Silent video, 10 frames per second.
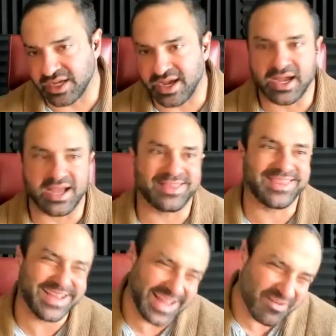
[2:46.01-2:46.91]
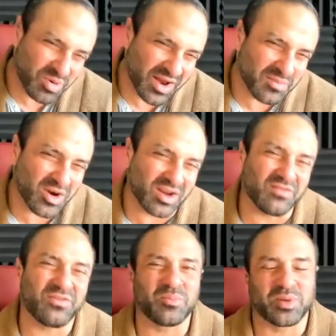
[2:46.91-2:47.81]
I think I have product market
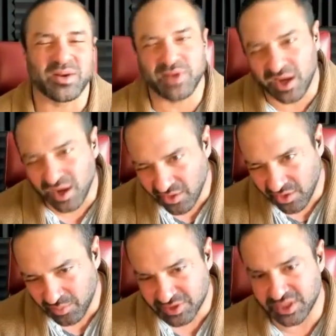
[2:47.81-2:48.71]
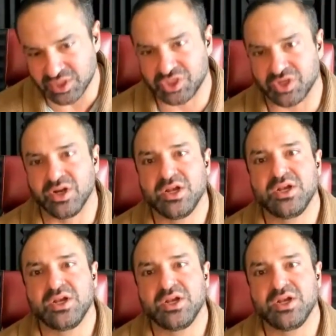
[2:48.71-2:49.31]
fit, but I'm not 100% sure.